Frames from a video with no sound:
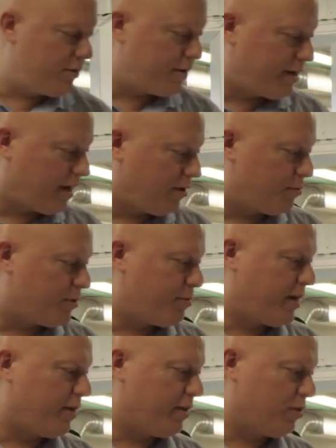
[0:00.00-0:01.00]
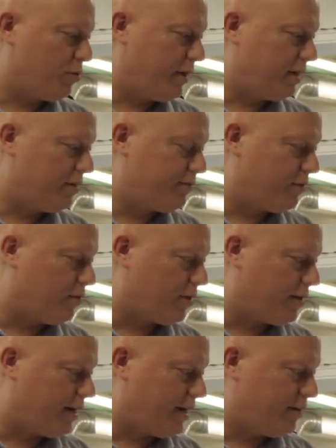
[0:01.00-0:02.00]
we're now preparing the wheel
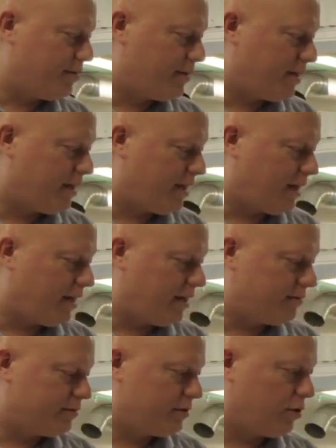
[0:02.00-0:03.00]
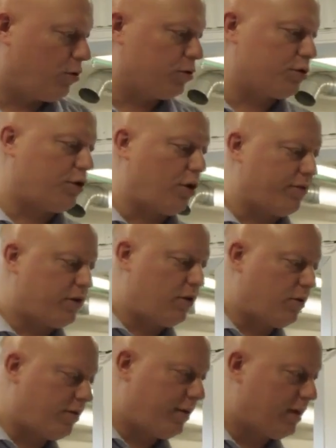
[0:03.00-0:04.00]
for autoclave
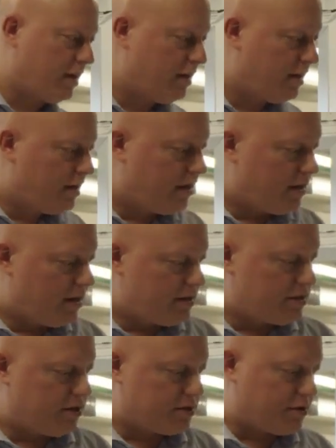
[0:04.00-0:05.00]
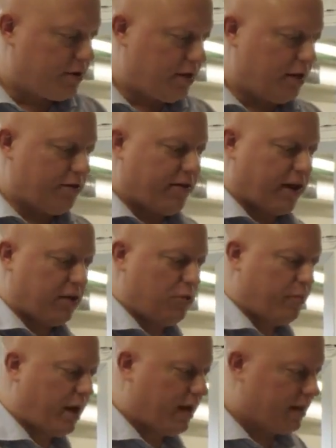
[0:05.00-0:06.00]
curing. So it's going in a
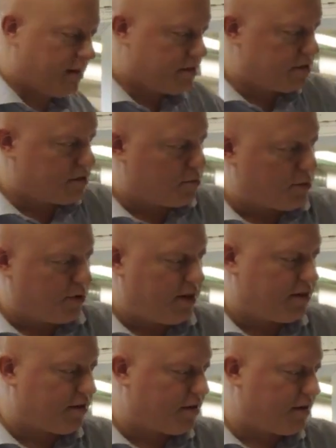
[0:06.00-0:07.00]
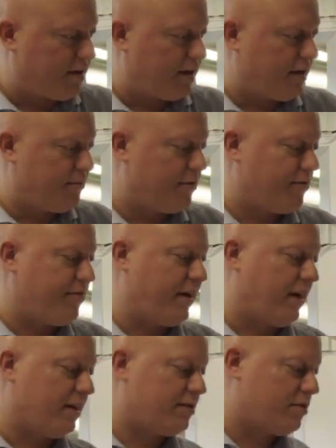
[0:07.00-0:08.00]
vacuum bag, and this is a breather
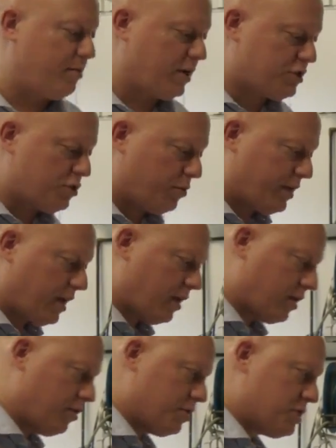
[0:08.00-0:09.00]
felt to make sure we get a good